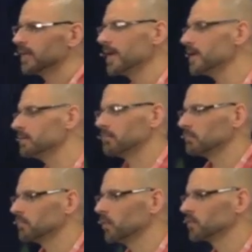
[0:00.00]
Hey,
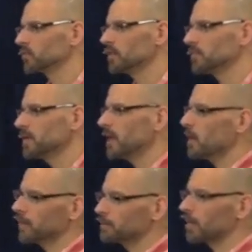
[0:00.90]
you want to trust me? I
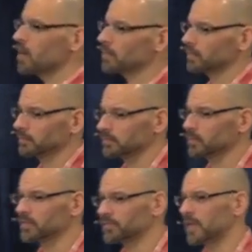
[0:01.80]
went broke
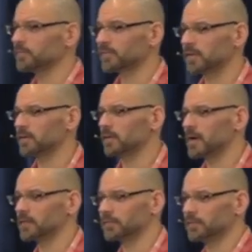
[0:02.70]
doing the same shit you're
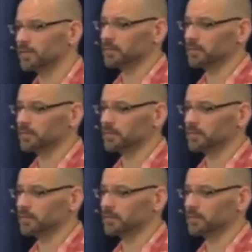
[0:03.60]
about to do.